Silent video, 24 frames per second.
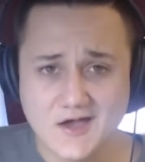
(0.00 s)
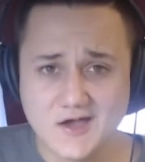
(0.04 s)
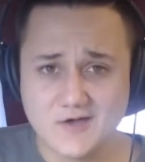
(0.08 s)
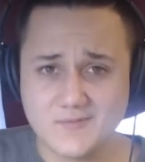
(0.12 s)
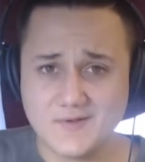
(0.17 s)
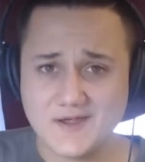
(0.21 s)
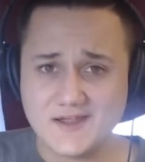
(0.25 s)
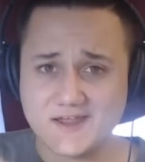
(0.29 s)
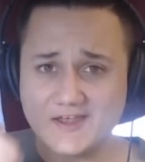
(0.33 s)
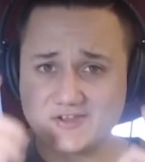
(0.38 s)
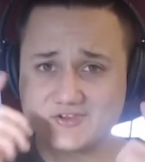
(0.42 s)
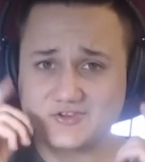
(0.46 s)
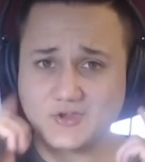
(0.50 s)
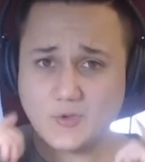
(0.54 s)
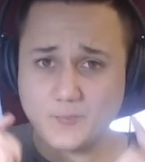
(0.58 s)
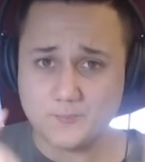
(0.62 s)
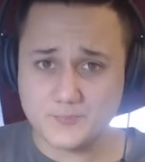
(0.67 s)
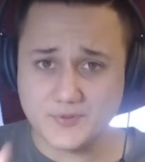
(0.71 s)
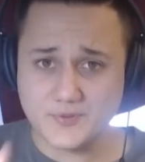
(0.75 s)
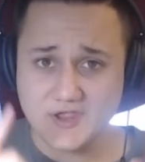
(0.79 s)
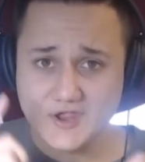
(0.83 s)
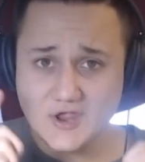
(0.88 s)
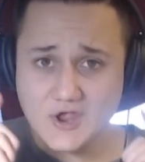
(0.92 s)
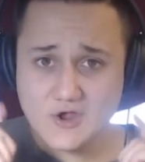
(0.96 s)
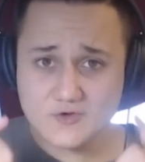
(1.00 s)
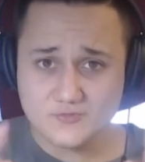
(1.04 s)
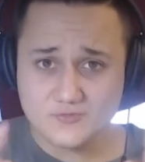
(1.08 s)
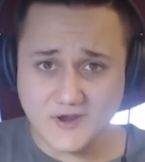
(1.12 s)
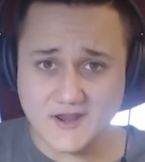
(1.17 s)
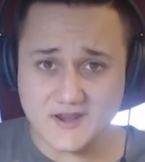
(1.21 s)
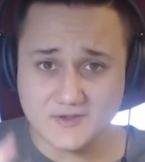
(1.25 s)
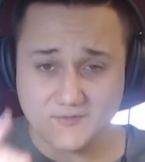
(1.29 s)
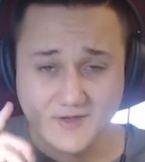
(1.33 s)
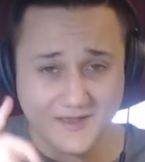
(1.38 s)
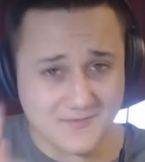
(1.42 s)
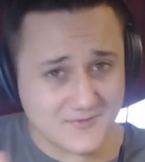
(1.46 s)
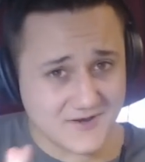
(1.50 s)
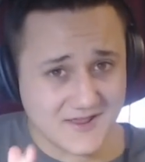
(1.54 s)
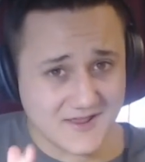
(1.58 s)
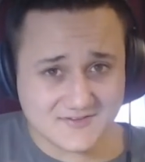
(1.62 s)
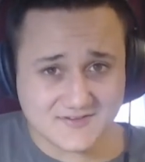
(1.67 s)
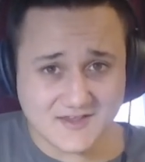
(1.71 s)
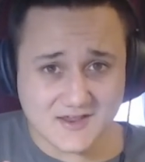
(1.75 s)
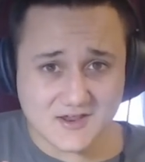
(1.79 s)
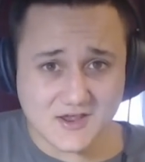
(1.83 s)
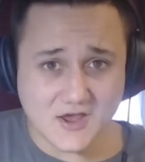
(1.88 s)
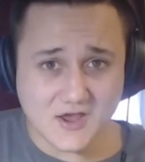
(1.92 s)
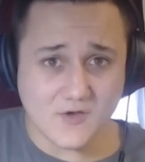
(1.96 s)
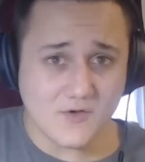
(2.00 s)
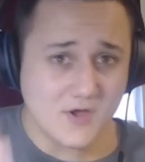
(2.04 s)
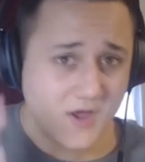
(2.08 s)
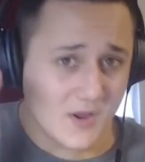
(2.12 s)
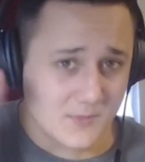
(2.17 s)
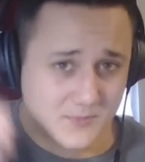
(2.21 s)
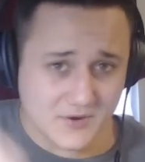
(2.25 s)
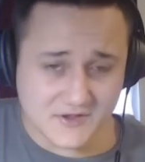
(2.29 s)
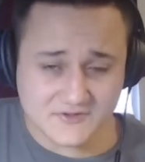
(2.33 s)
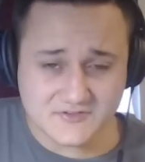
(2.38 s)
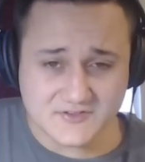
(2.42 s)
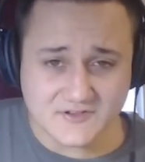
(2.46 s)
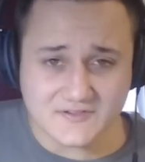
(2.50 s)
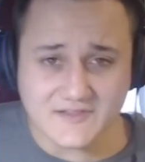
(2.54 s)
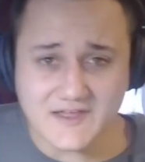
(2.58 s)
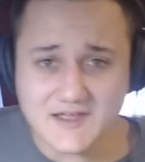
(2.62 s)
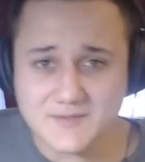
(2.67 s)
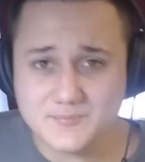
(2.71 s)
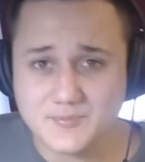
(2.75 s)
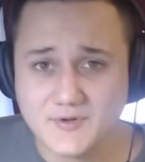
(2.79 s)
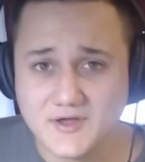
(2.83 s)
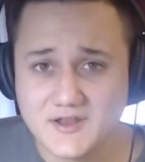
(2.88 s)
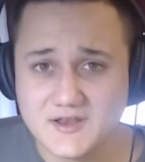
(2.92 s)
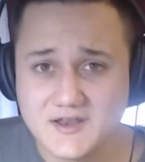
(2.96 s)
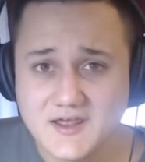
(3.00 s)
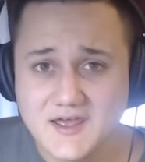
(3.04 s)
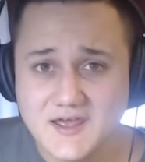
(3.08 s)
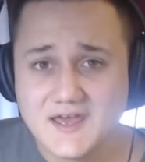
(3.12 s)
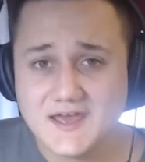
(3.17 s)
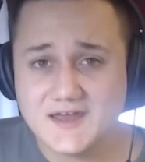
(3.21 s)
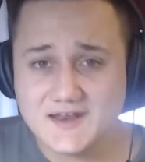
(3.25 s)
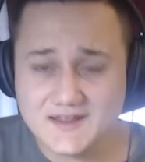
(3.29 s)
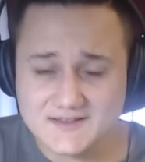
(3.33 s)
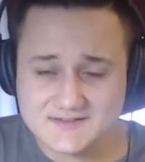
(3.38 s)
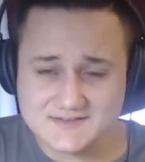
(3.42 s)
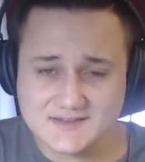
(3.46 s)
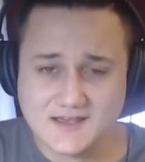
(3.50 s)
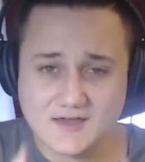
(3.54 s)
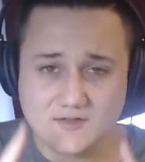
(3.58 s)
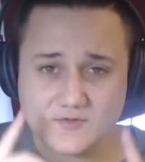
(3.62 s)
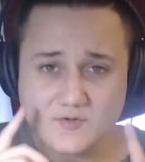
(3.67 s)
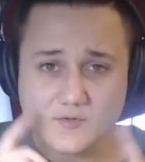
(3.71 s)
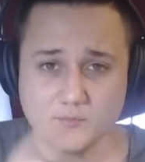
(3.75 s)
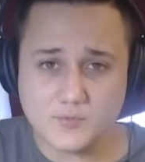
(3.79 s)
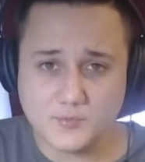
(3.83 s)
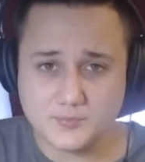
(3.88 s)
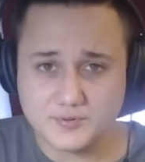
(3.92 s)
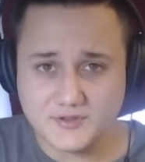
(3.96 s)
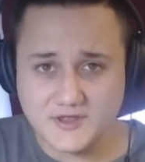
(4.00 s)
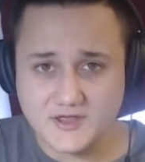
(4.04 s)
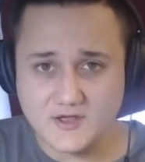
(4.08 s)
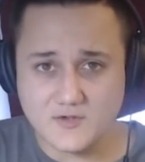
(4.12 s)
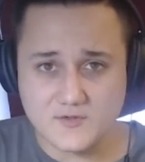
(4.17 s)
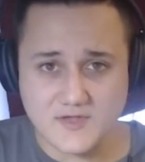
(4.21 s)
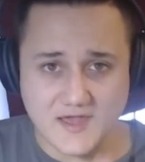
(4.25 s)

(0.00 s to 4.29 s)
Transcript: All right, guys, so be ready. Right when I say go, press the like button and a sound will play.